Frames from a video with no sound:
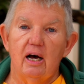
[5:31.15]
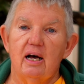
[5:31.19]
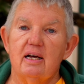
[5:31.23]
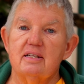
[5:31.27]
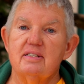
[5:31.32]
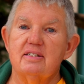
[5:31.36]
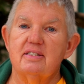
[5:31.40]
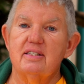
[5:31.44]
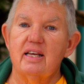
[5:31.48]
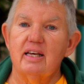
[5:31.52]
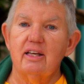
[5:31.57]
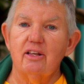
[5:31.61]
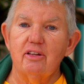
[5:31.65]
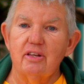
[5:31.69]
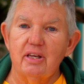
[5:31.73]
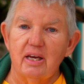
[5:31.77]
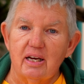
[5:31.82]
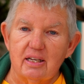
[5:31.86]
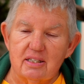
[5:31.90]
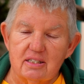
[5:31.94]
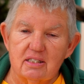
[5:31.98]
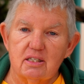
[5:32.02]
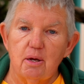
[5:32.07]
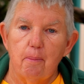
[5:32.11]

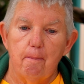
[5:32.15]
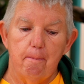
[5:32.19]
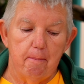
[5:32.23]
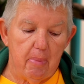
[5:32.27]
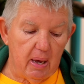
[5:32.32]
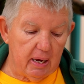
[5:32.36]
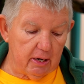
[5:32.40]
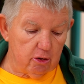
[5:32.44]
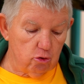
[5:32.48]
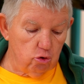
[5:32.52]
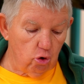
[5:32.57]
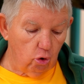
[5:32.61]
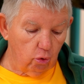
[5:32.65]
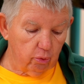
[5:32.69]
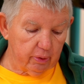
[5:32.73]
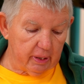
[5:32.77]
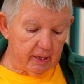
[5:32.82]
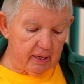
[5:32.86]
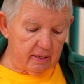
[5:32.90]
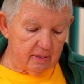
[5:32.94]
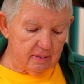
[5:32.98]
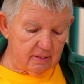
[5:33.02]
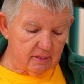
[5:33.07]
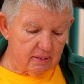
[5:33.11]
azaleas,
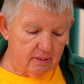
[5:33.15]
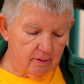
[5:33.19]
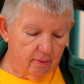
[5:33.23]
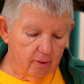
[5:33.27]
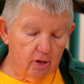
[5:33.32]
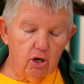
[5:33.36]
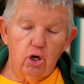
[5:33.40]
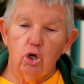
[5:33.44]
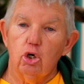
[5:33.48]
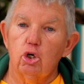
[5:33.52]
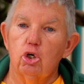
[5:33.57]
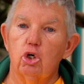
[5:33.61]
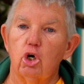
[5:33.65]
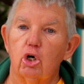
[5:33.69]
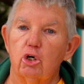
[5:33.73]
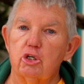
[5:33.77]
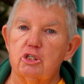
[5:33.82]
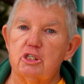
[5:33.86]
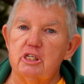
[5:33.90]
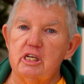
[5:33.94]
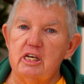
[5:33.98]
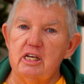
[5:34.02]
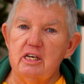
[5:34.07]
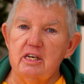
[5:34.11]
magnolias,
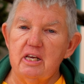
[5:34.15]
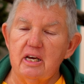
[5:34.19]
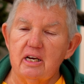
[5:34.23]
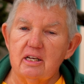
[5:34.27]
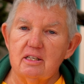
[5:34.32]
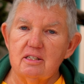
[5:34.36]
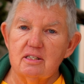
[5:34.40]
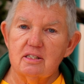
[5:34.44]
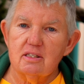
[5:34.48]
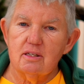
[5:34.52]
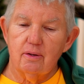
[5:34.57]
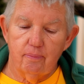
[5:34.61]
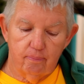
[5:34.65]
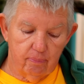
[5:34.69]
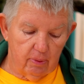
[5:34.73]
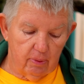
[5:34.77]
gardenias,